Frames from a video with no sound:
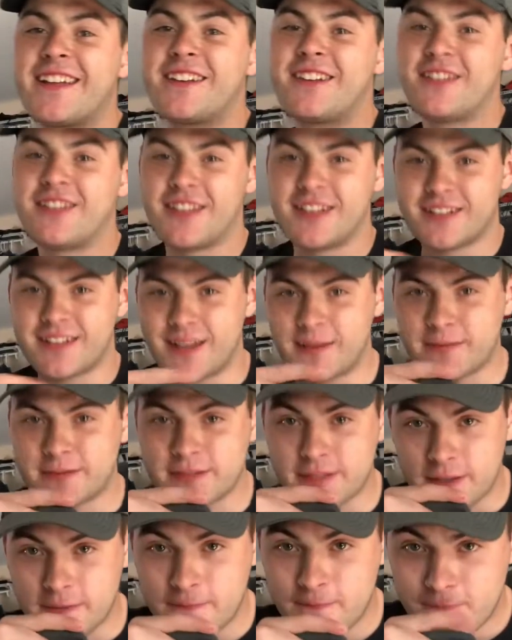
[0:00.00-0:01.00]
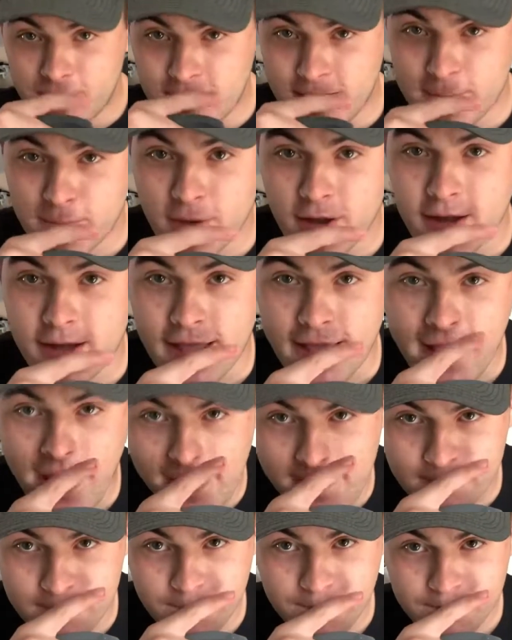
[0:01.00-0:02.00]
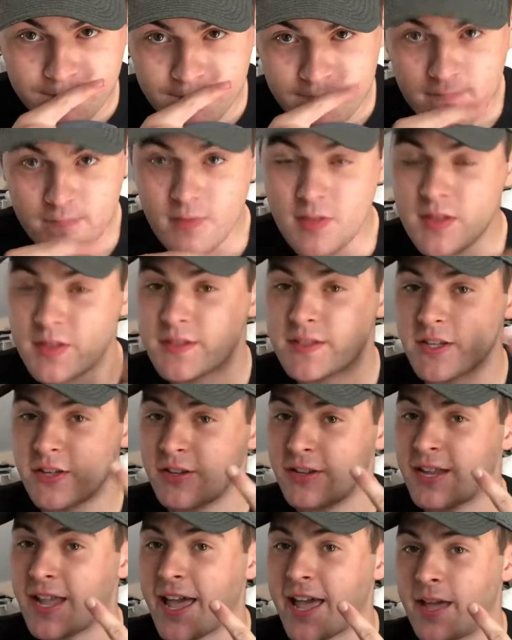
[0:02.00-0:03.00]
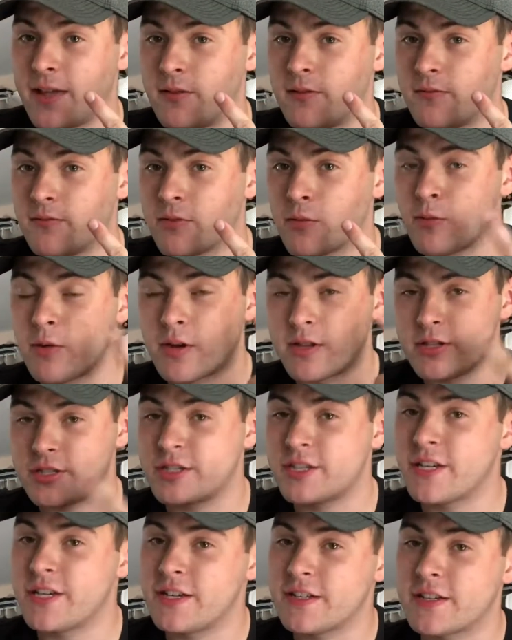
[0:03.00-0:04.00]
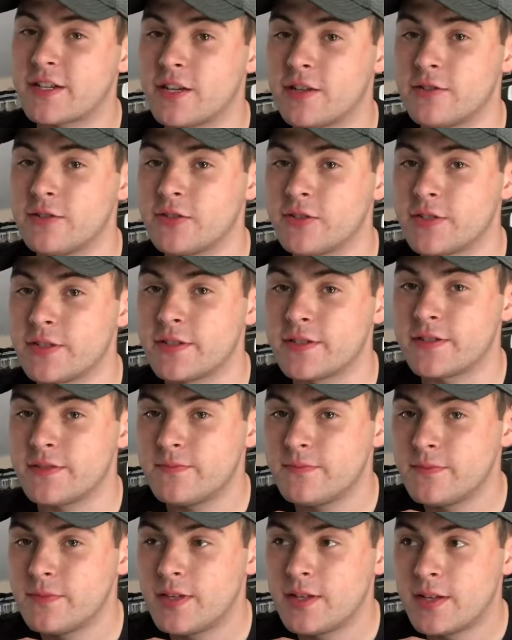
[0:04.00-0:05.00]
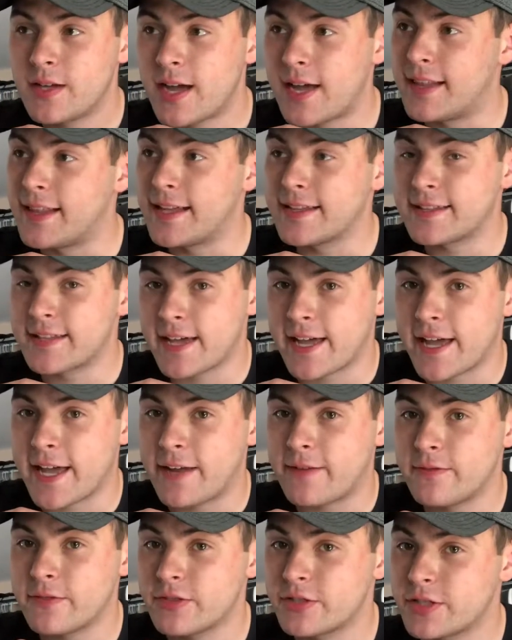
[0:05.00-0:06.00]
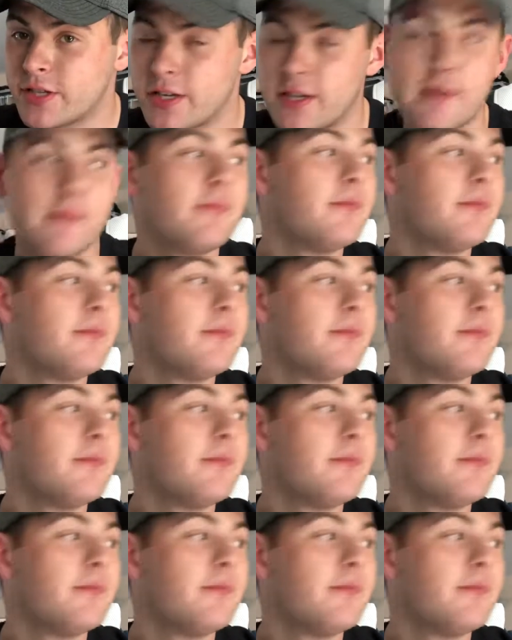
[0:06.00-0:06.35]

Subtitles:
all that type of stuff. And I'm wearing a hat. It's a good hat for one of the shittiest Call of Duties. I like the hat. Shut up.